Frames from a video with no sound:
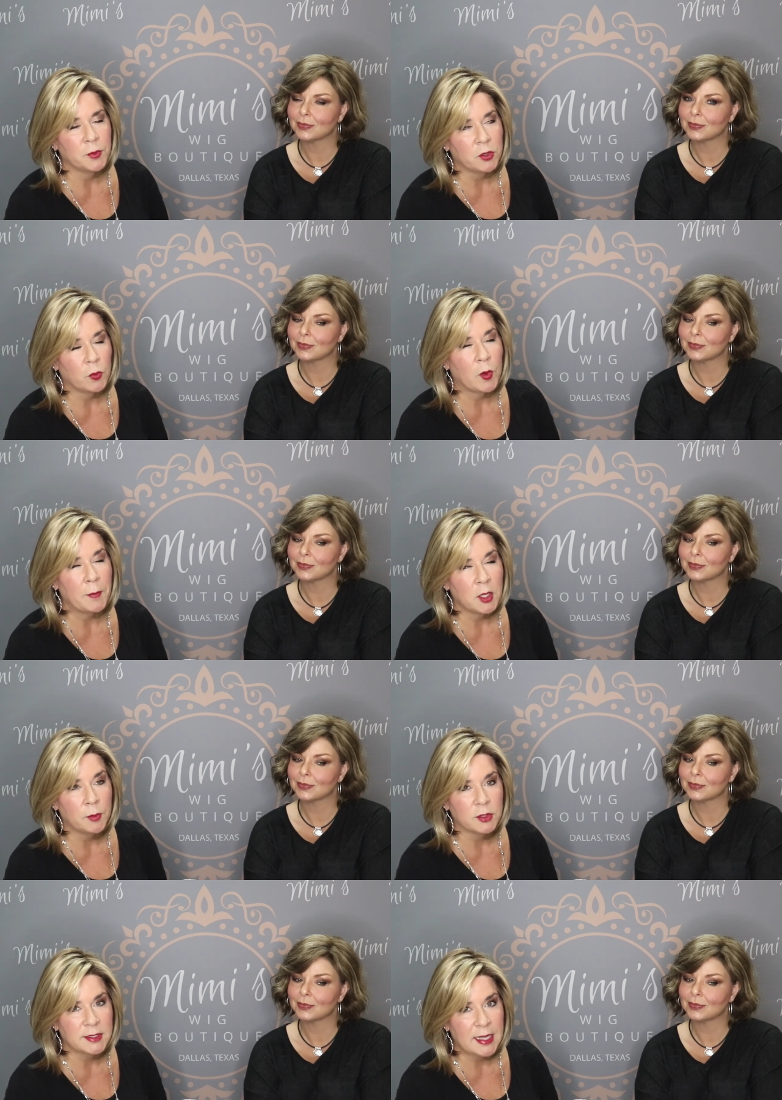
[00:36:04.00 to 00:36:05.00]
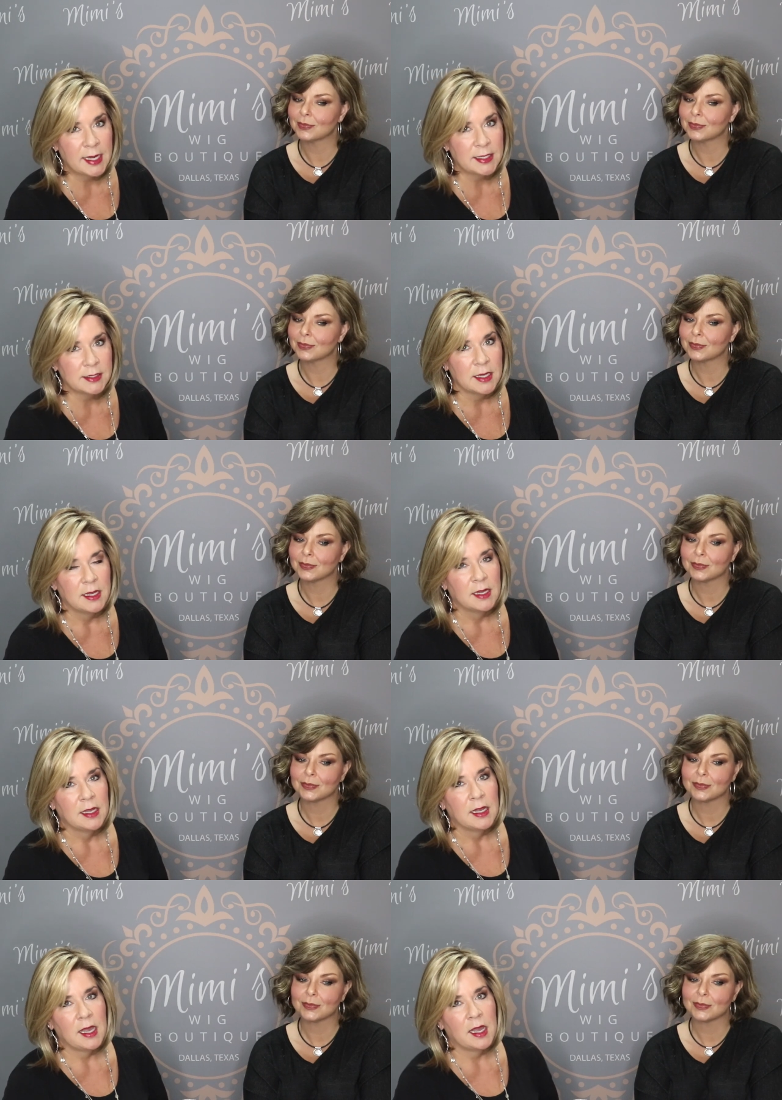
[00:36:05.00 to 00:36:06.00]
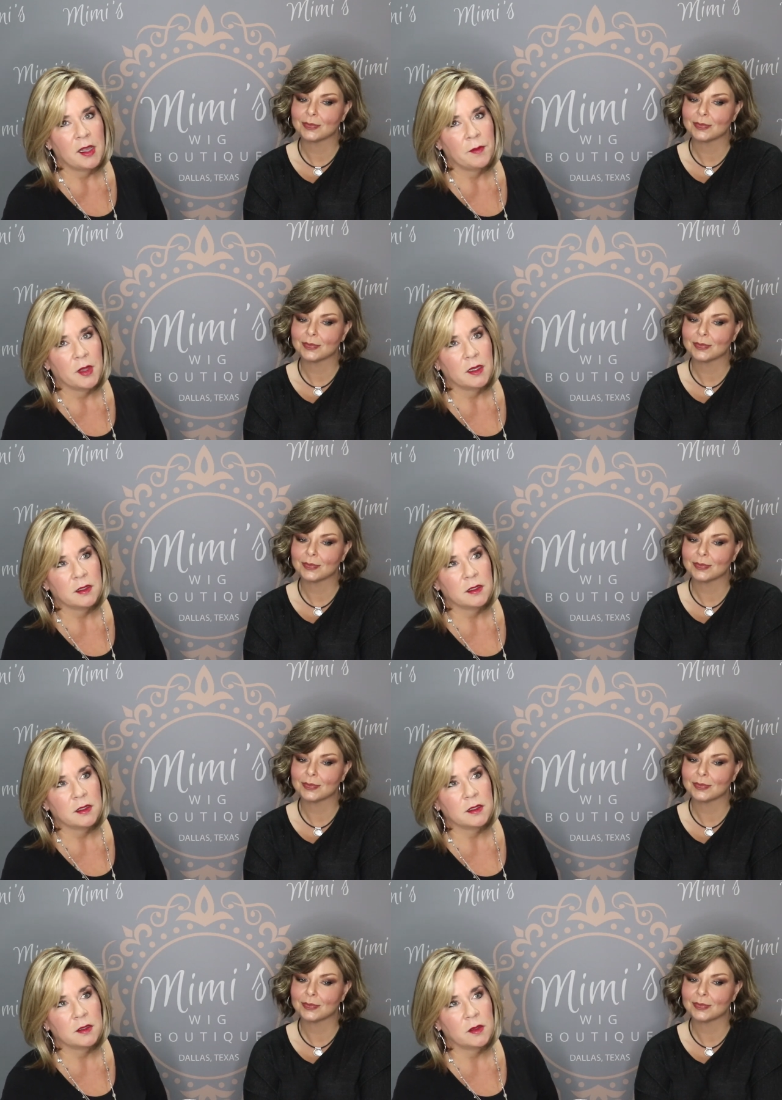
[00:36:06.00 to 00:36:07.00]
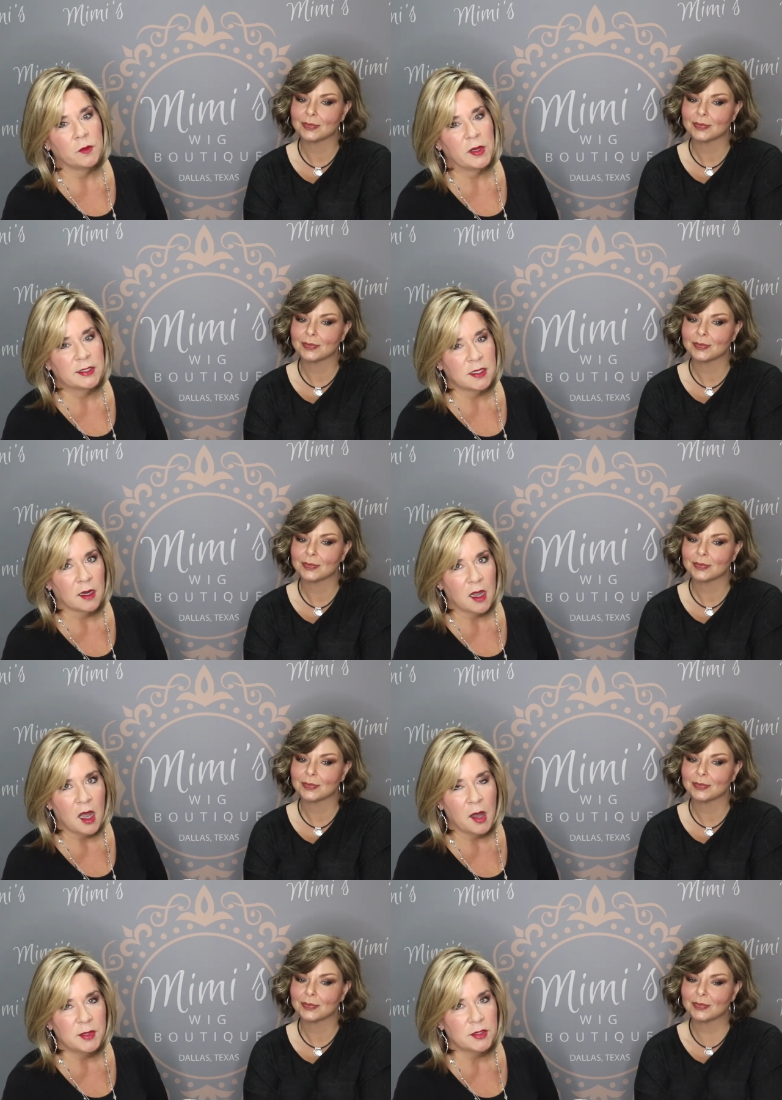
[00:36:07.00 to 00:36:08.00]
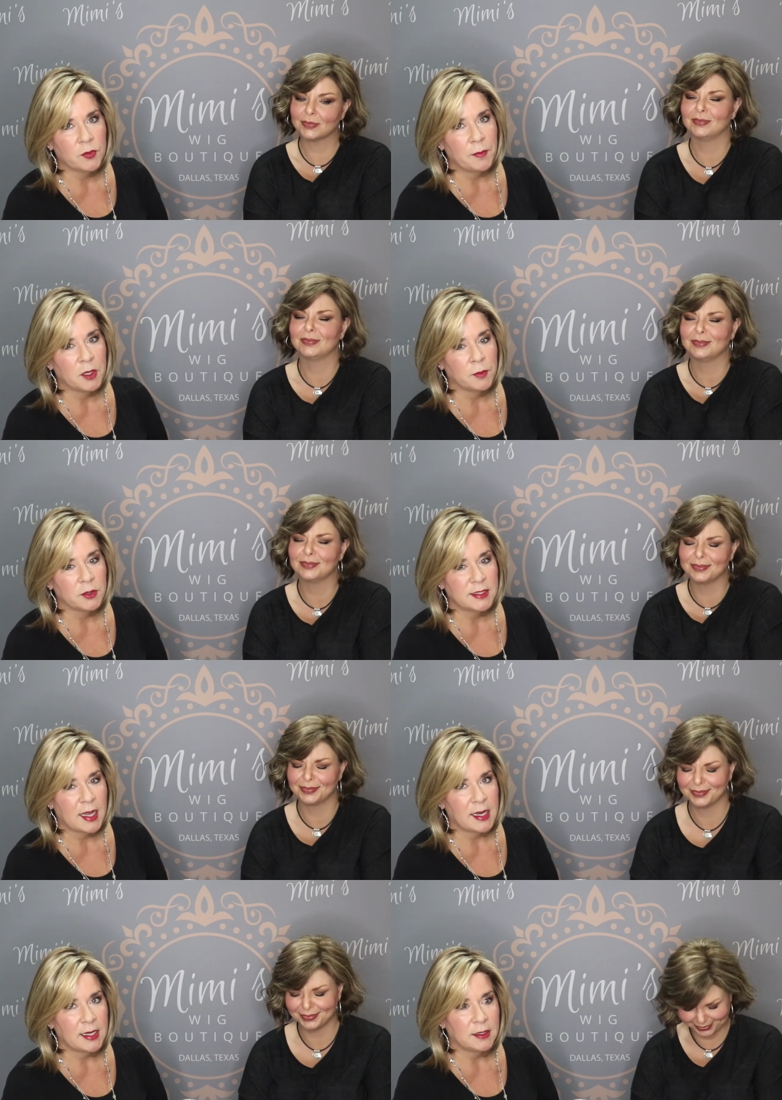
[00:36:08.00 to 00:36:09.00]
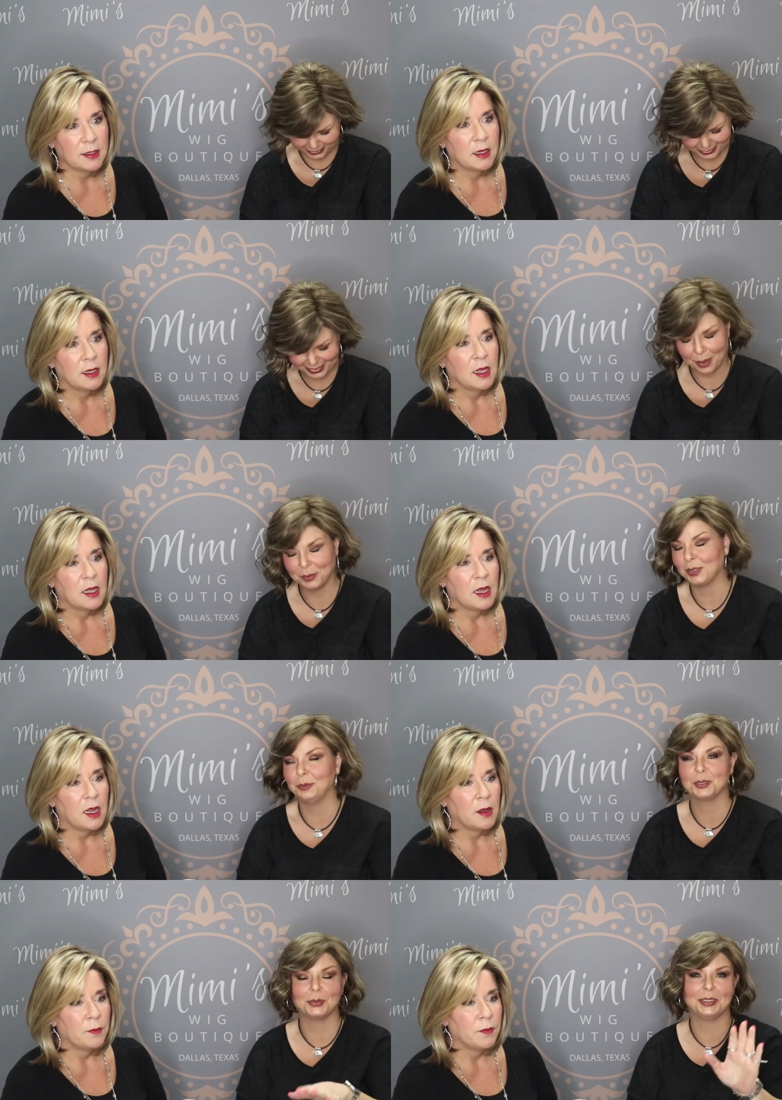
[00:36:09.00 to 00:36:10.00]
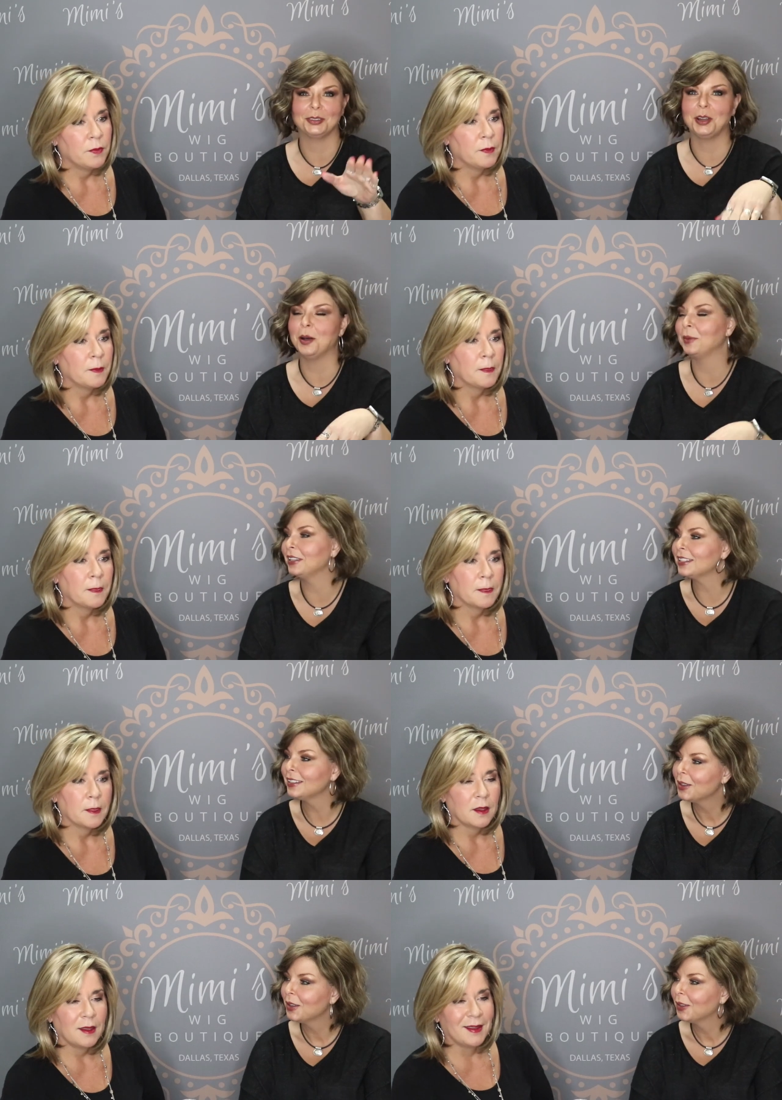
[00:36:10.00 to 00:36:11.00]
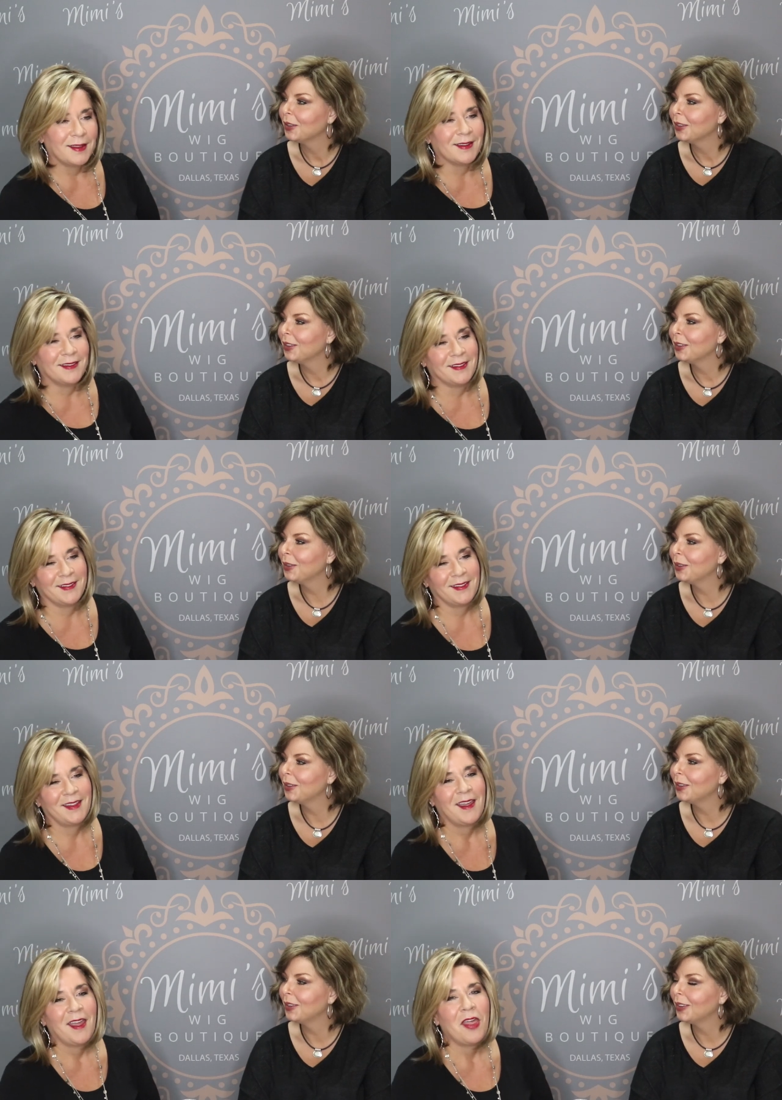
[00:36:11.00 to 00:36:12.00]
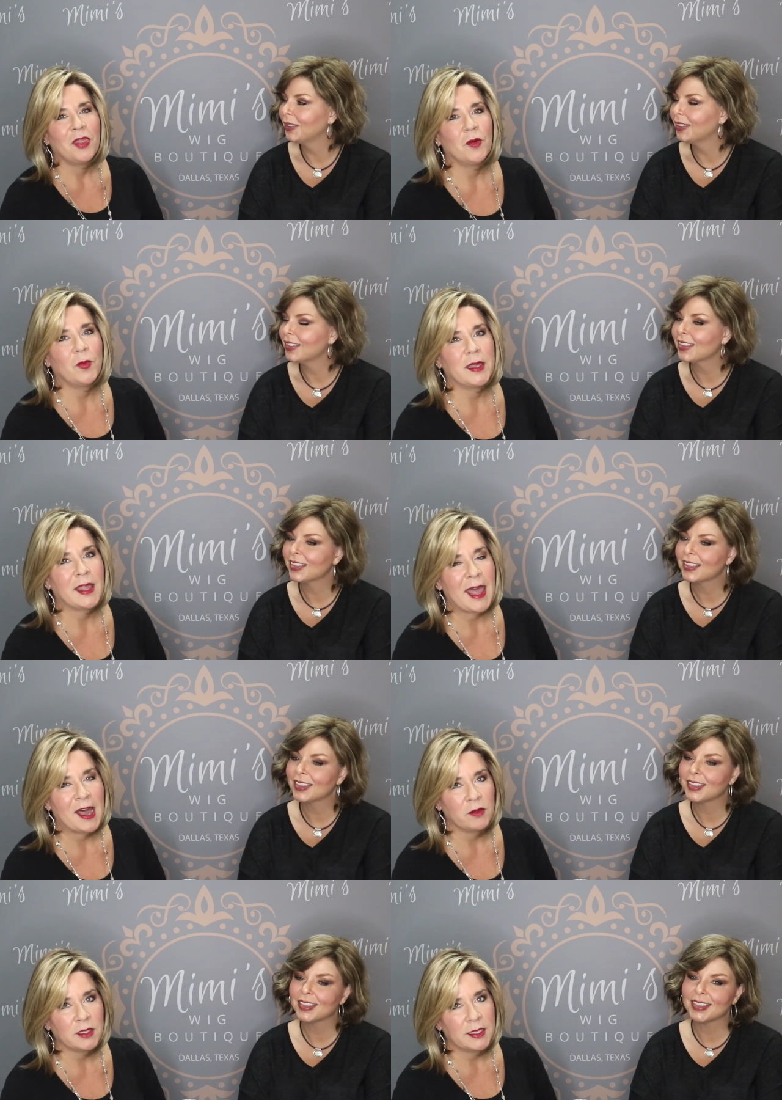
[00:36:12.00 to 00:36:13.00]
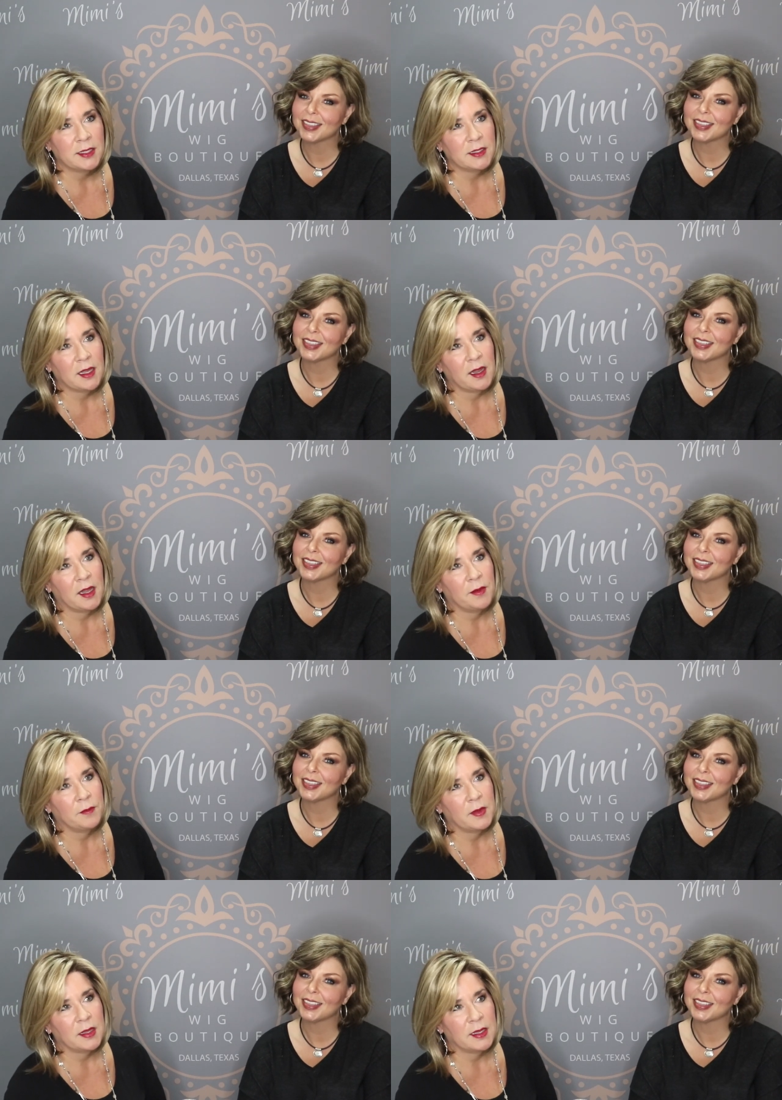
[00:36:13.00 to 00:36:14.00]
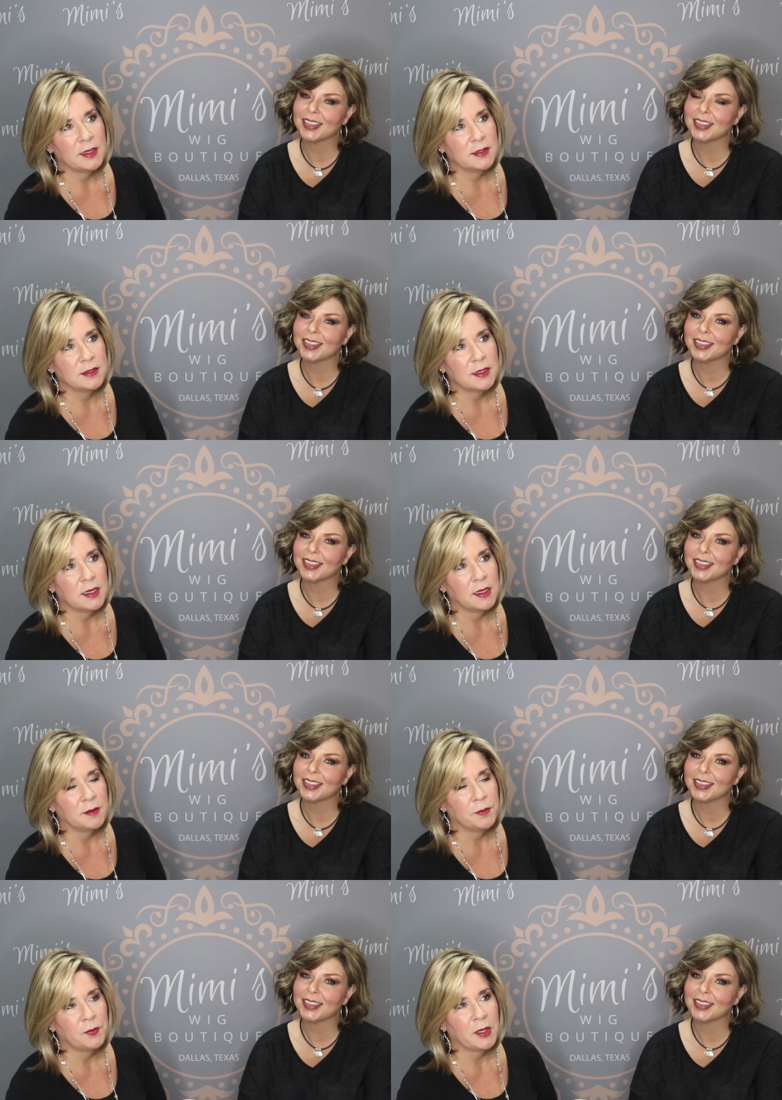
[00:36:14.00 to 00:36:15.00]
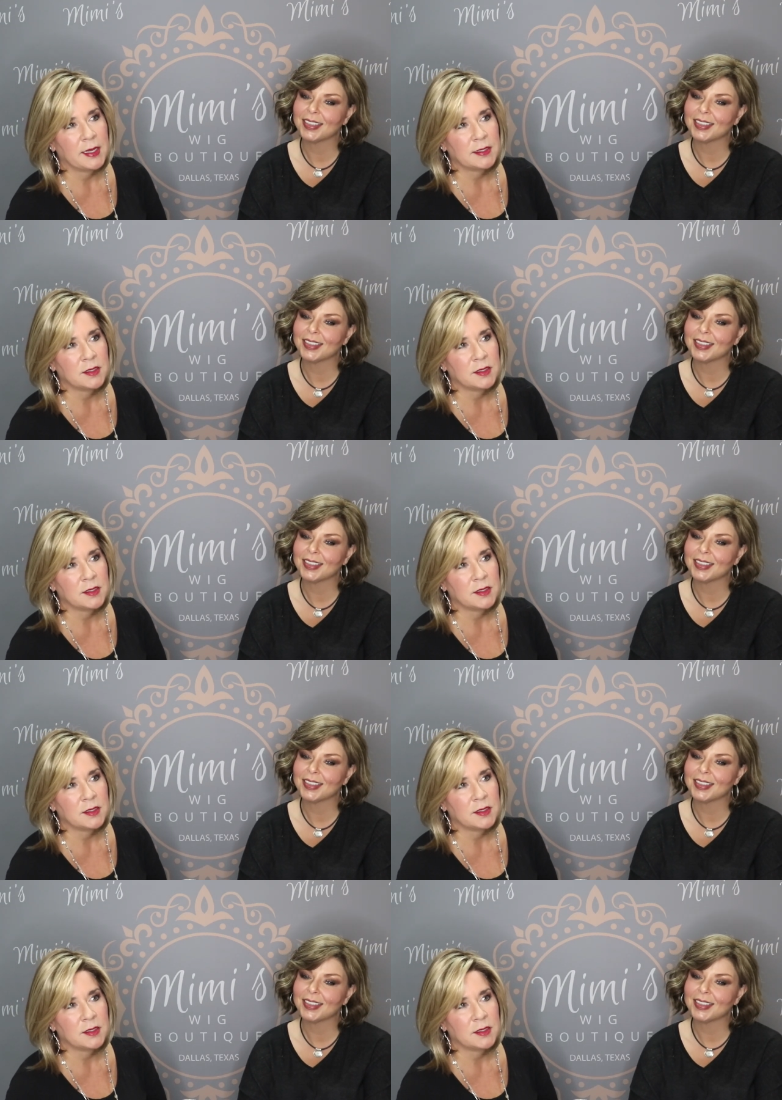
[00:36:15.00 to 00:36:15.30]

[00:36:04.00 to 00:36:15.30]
Speaker 1: reputable site. Um, Wigs dot com is a reputable site. I'm sorry,
Speaker 2: I'm um, just reading their comments.
Speaker 1: The Wig Outlet um, is a place